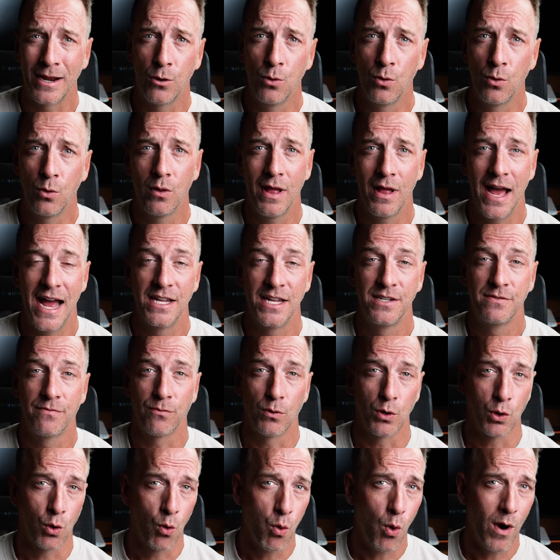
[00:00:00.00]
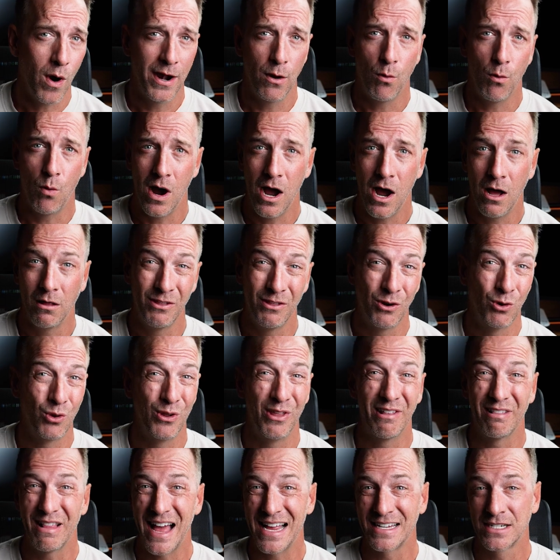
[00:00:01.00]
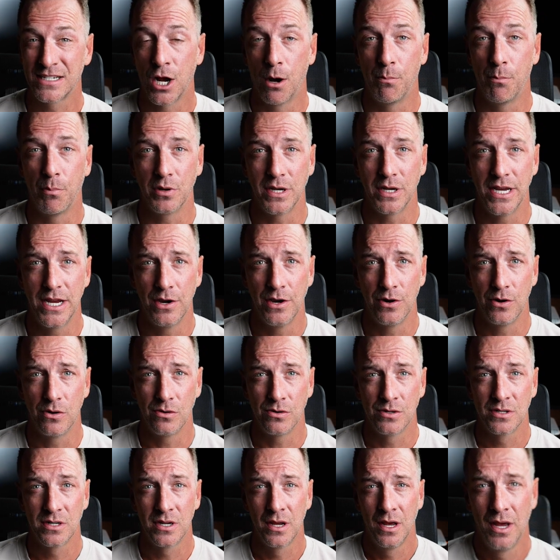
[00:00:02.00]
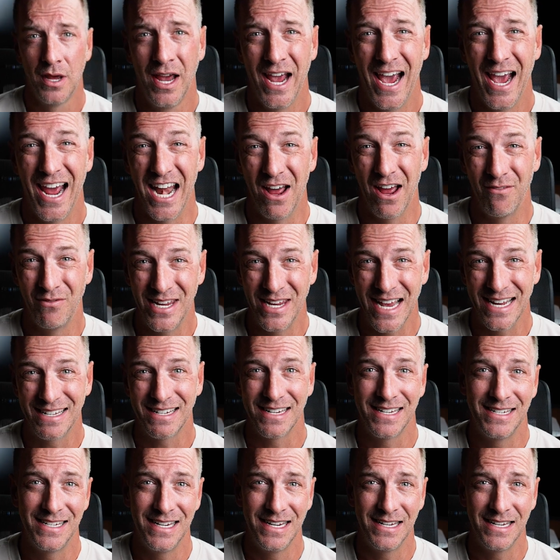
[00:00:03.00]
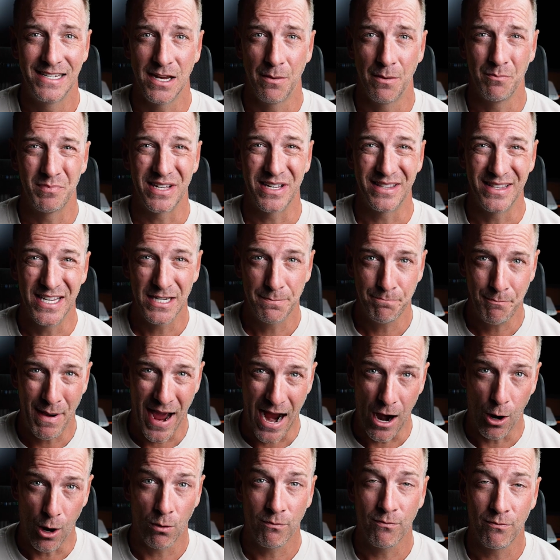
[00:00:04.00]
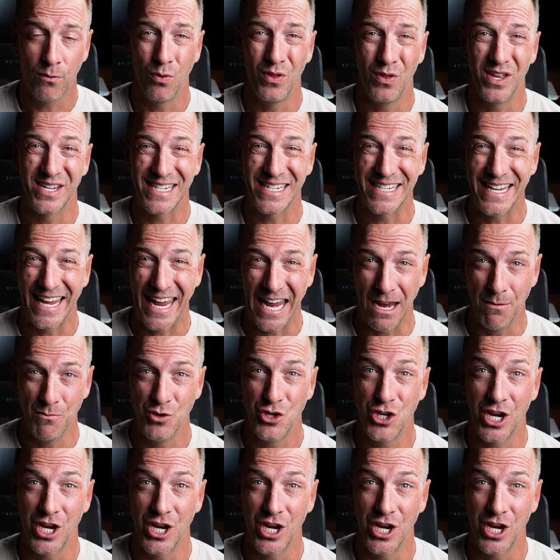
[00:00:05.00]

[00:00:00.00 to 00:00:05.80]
Google Ads for quite a while, literally the last couple years, and I've yet to see something this powerful, this game